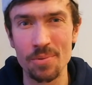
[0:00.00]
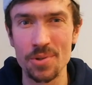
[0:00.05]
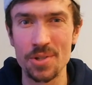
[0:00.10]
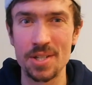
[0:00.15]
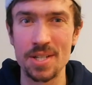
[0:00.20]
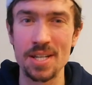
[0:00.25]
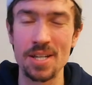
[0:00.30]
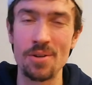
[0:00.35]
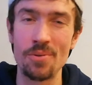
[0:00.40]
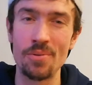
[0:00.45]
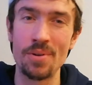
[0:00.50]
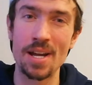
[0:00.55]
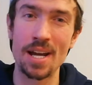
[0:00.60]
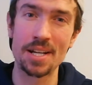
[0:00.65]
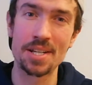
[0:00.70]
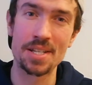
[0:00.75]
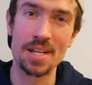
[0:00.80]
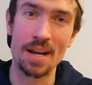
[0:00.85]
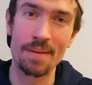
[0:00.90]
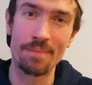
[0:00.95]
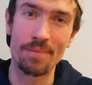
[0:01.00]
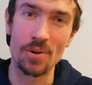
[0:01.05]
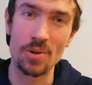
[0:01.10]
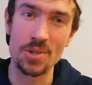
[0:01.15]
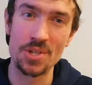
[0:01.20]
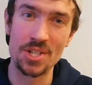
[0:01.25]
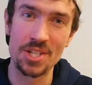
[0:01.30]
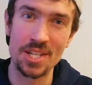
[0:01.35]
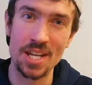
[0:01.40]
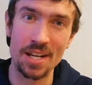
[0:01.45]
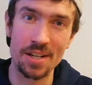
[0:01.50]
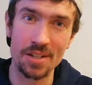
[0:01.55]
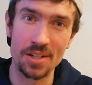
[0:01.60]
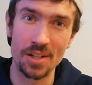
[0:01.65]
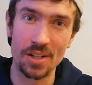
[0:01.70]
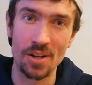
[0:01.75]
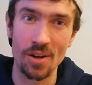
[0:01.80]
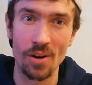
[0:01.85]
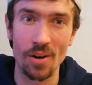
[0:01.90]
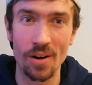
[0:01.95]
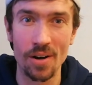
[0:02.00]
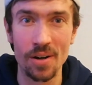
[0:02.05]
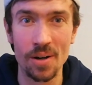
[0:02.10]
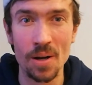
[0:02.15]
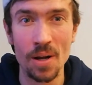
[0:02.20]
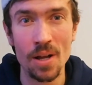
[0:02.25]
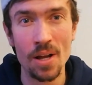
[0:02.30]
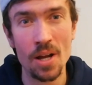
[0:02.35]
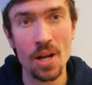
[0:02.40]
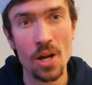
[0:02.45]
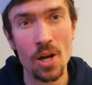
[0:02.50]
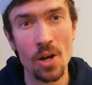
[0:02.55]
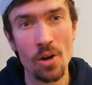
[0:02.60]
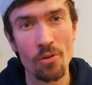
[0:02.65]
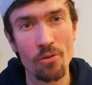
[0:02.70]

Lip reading: We will see you next time for Zendikar.